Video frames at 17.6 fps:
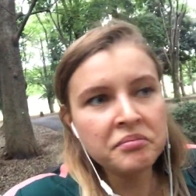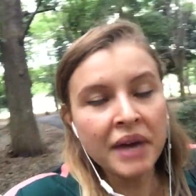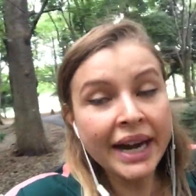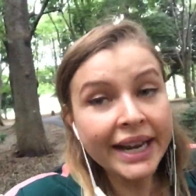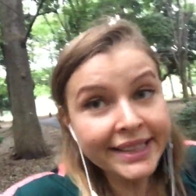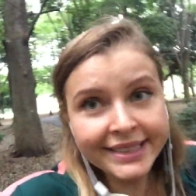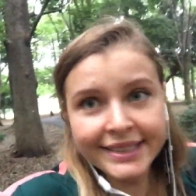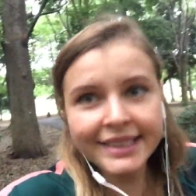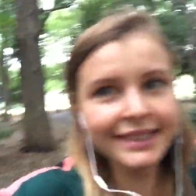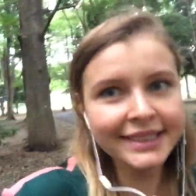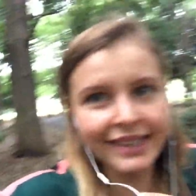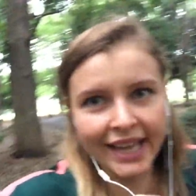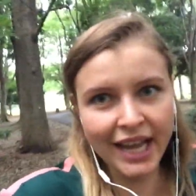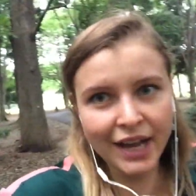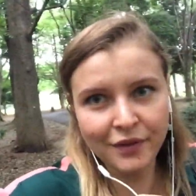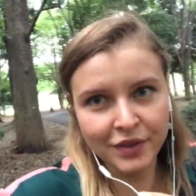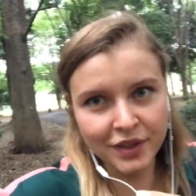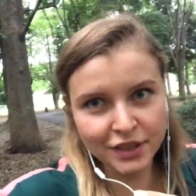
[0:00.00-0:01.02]
I didn't
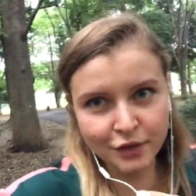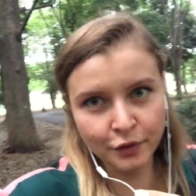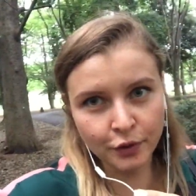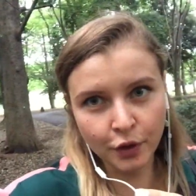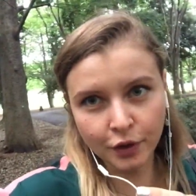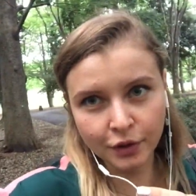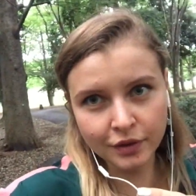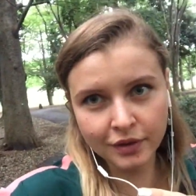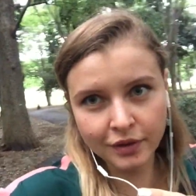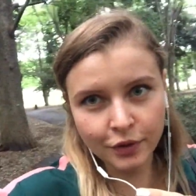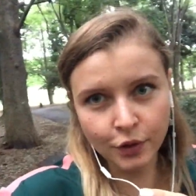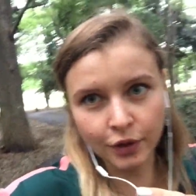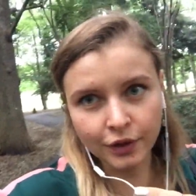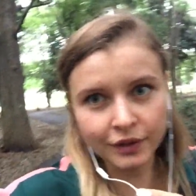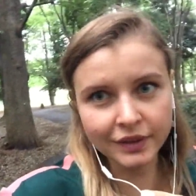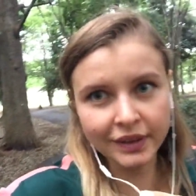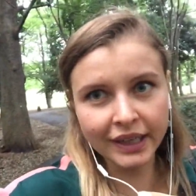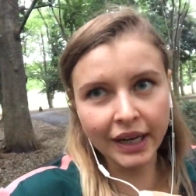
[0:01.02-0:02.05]
have this
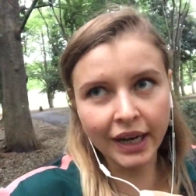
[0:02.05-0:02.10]
thought.